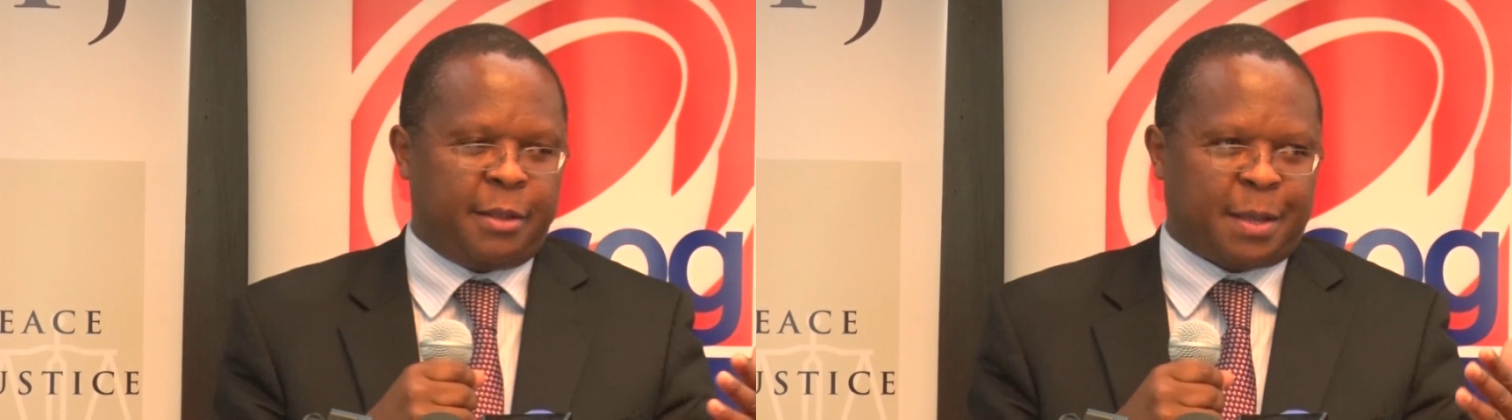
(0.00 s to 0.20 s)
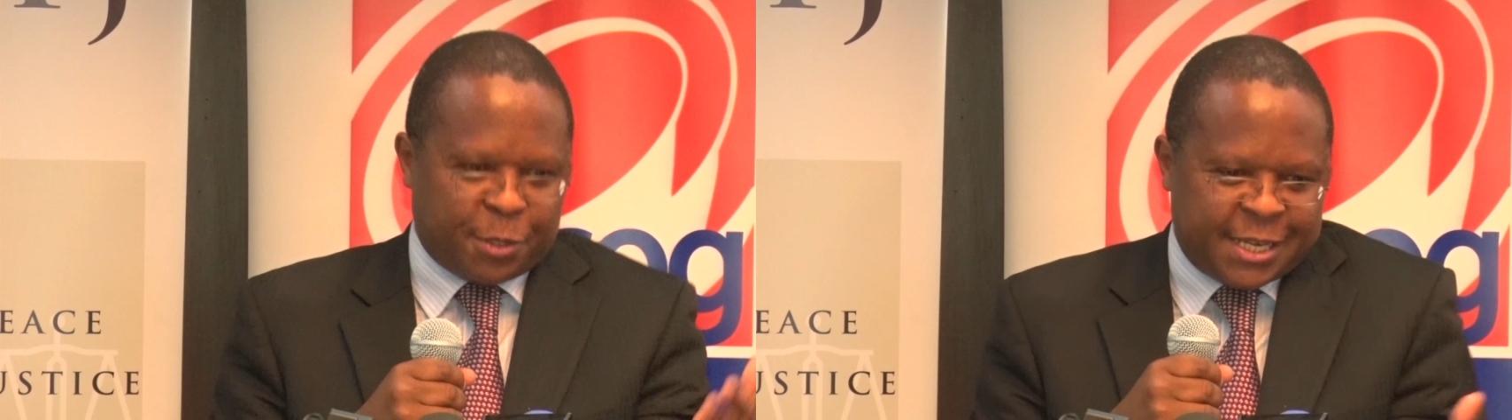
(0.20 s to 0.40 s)

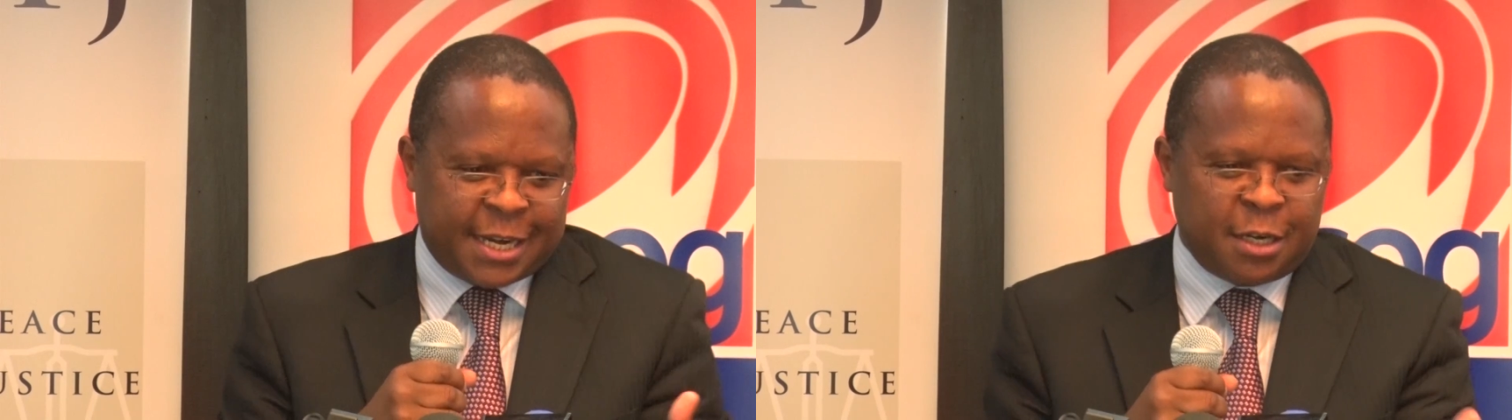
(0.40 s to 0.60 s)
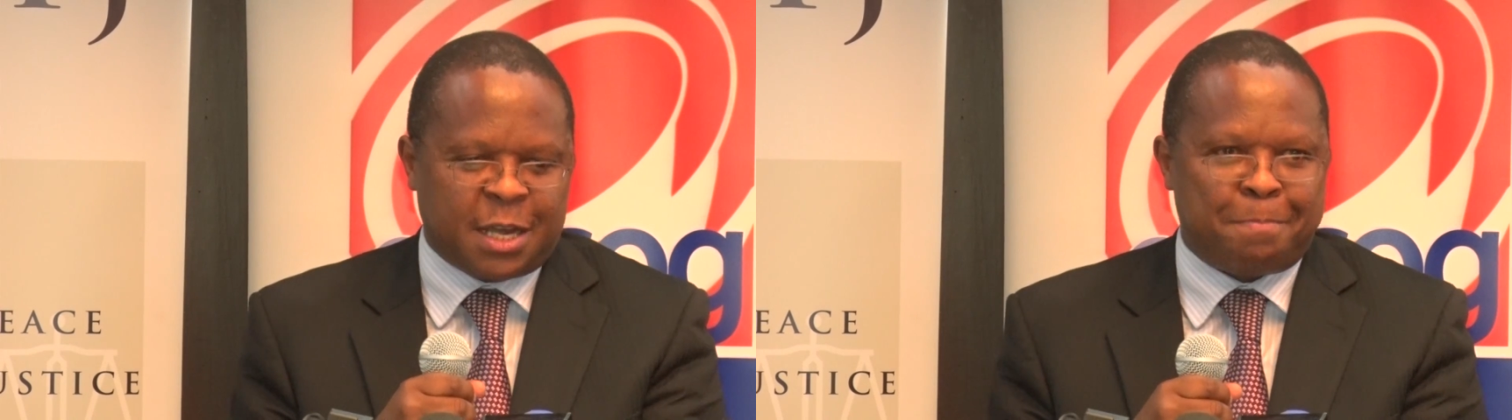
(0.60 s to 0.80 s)
supposing I
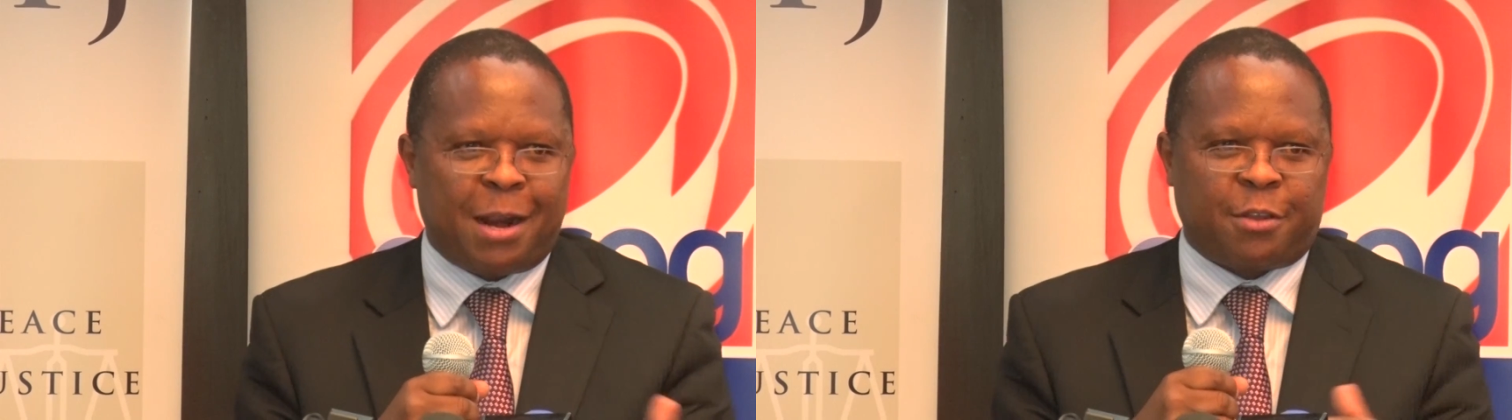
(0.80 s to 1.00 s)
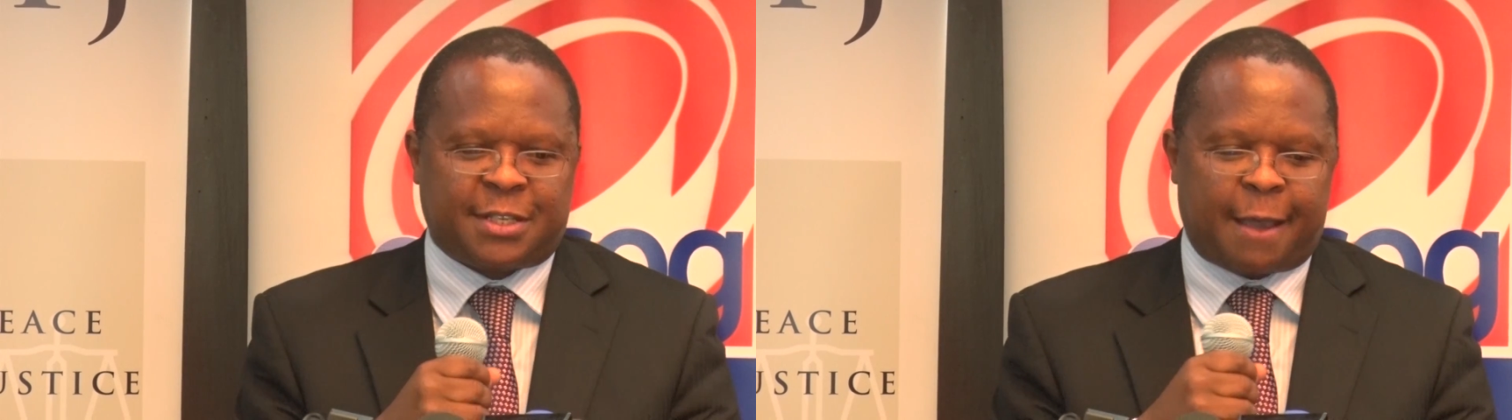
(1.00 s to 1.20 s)
did some
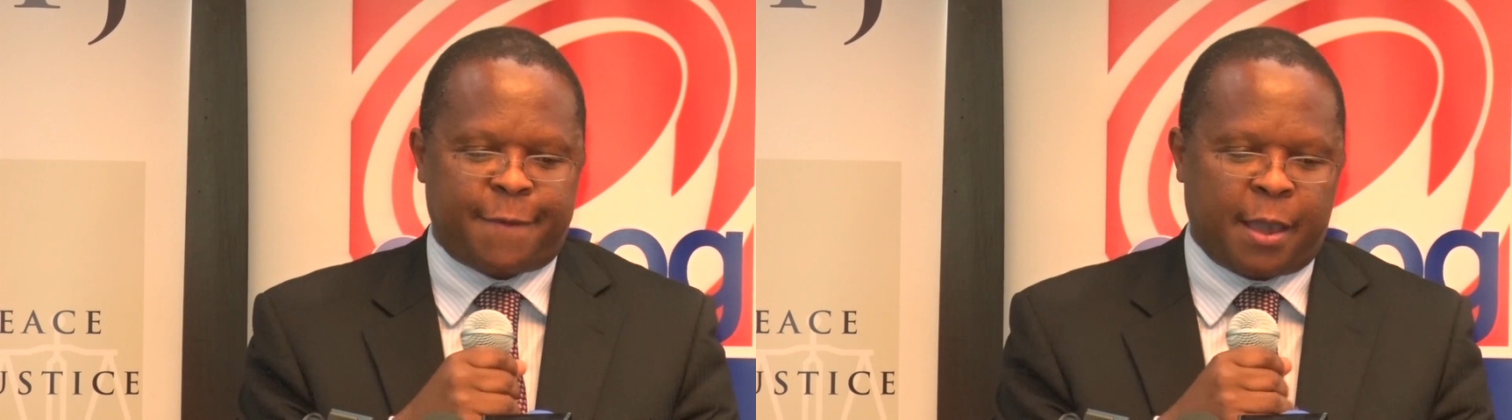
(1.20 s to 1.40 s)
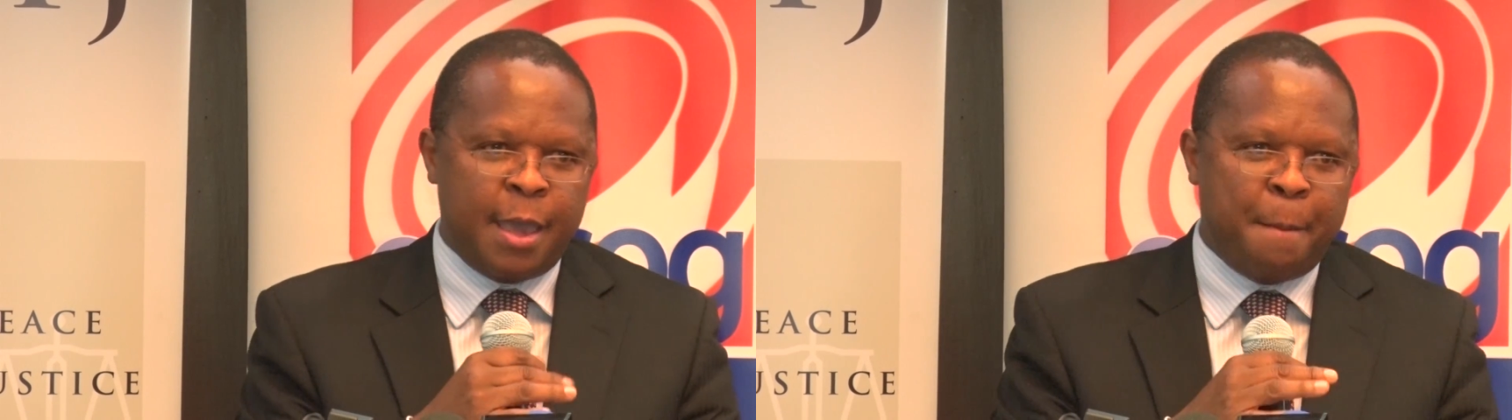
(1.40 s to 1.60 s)
ballot
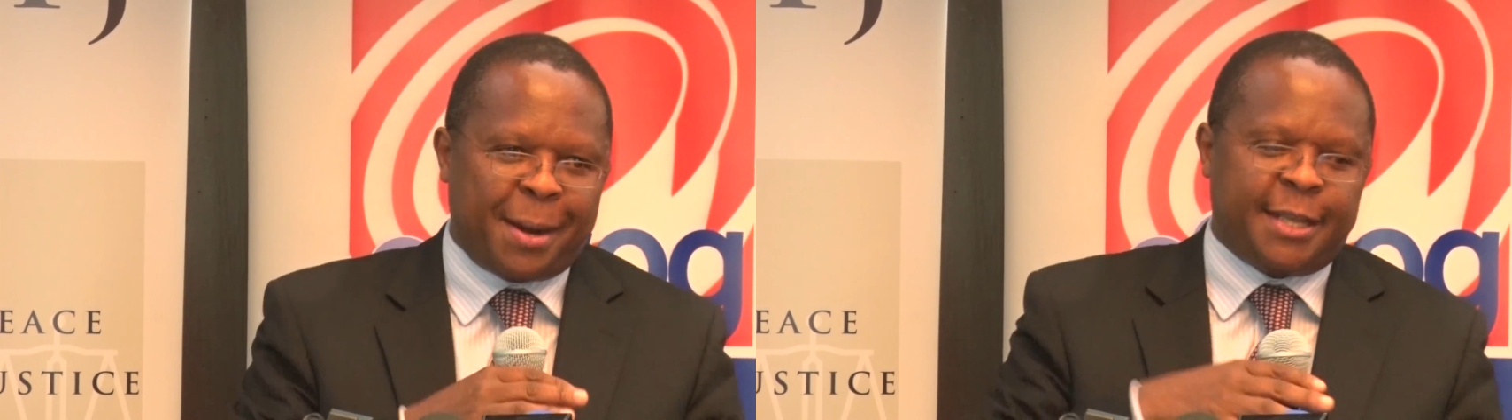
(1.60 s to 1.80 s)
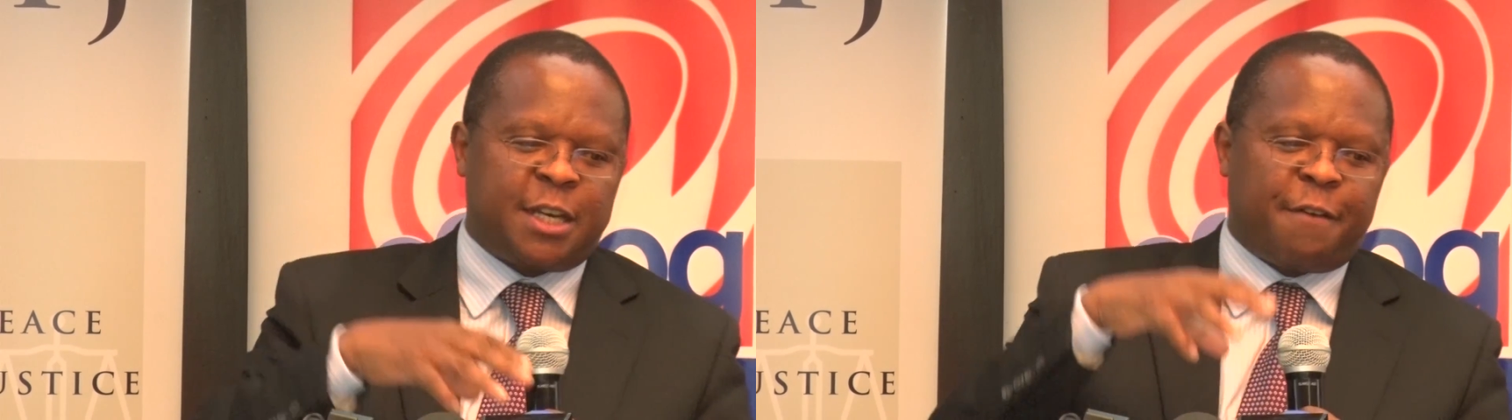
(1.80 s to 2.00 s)
stuffing,
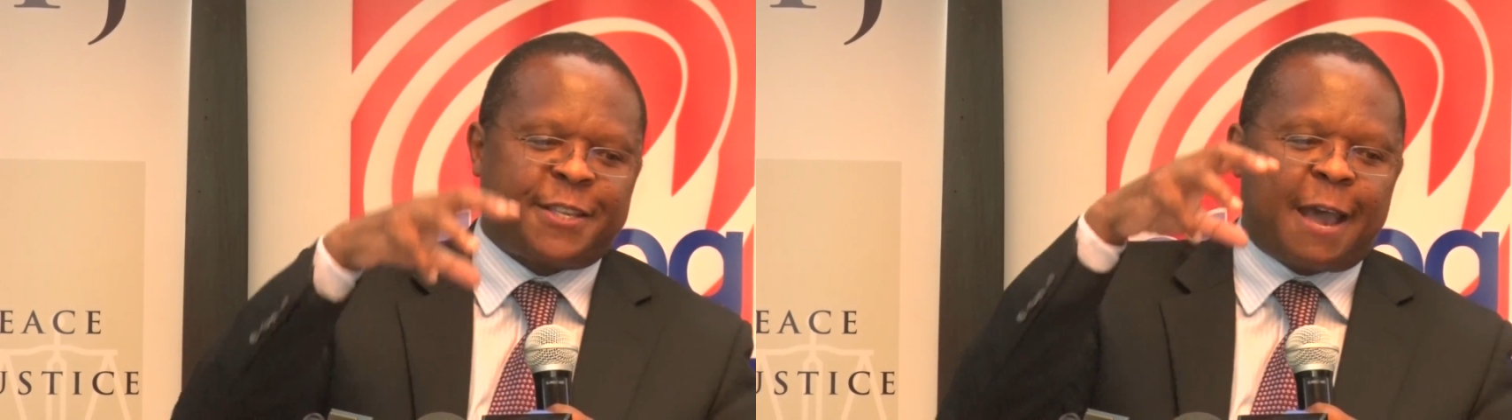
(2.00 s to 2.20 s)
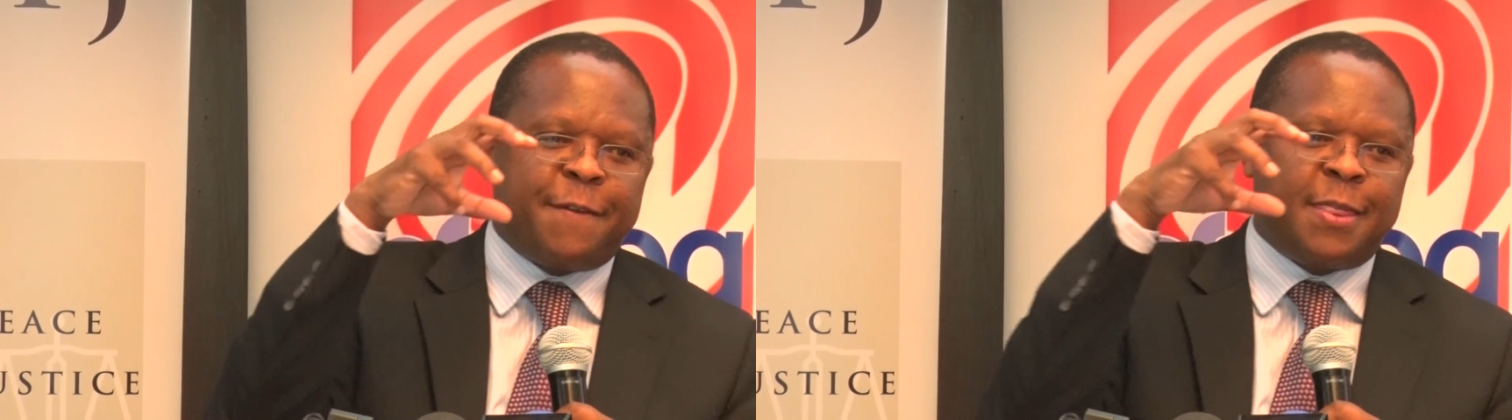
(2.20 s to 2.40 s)
but instead of
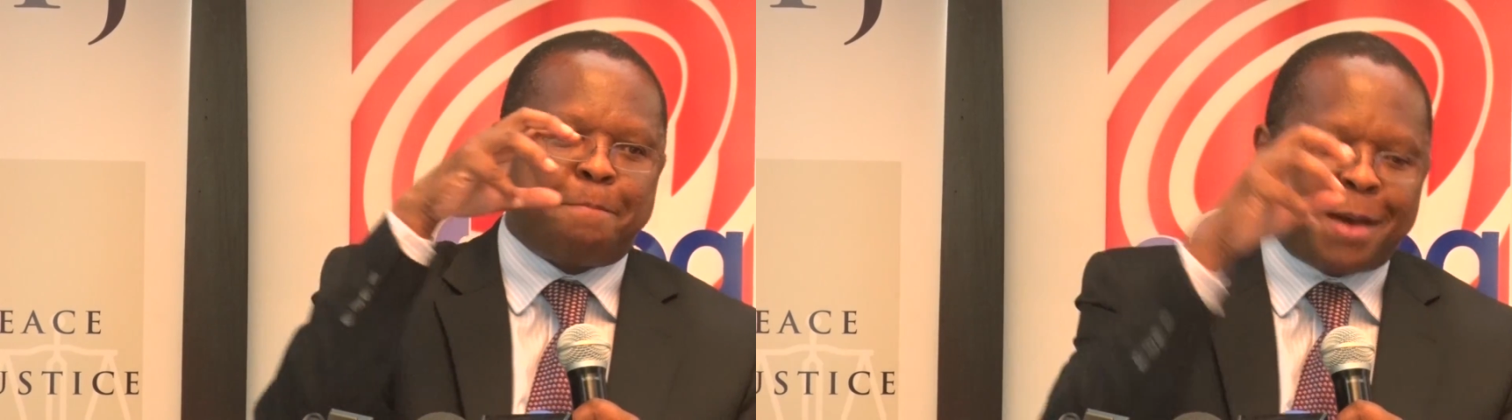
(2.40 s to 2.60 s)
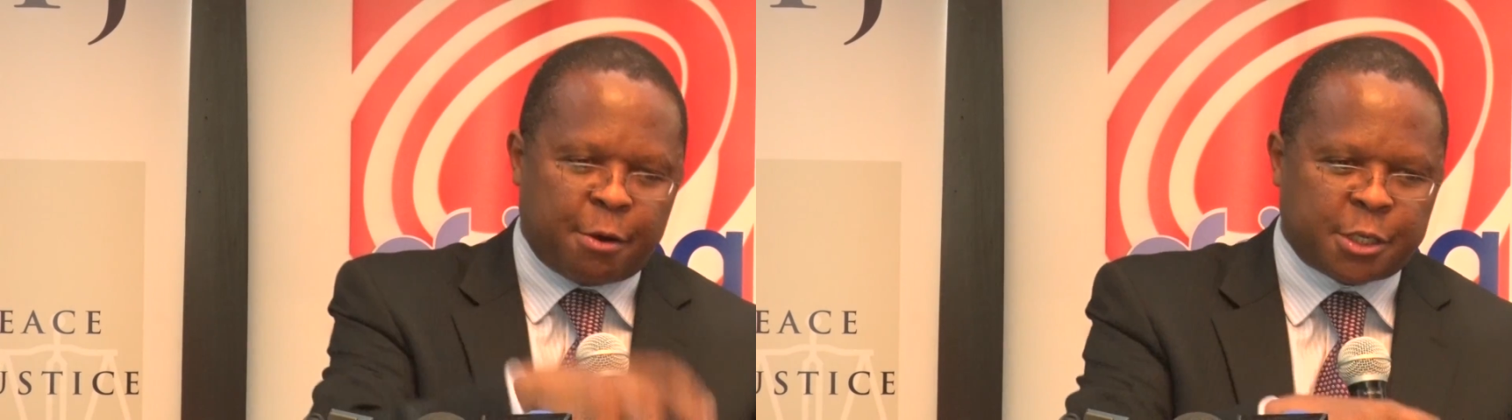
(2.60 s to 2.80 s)
stuffing the
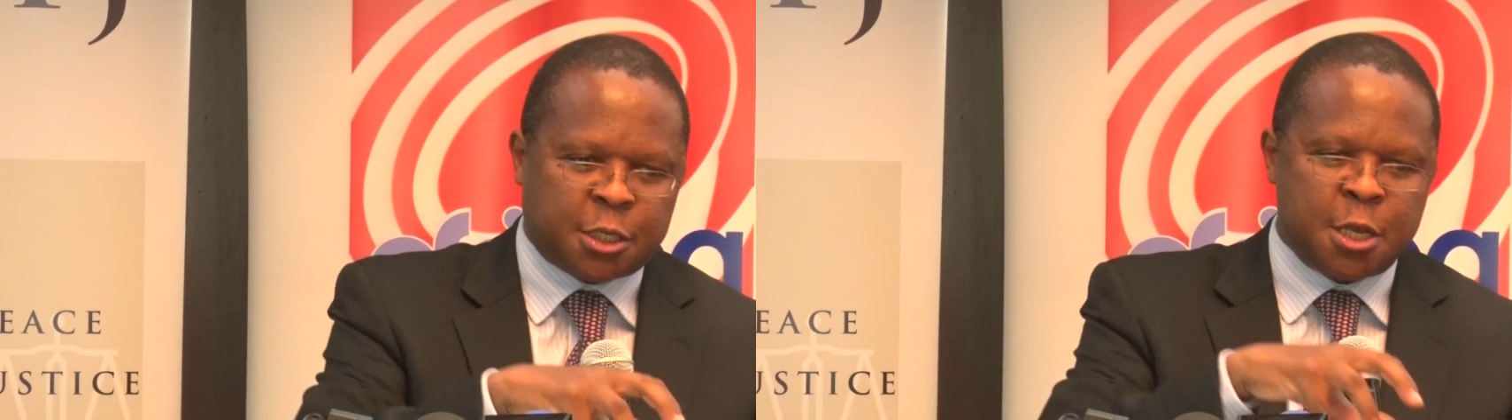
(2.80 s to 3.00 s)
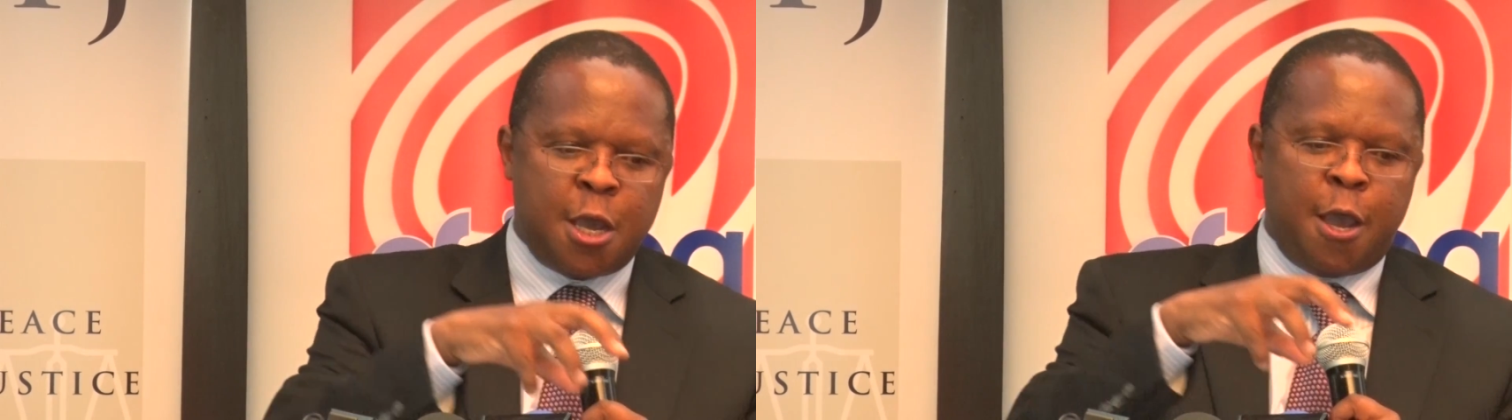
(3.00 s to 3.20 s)
ballots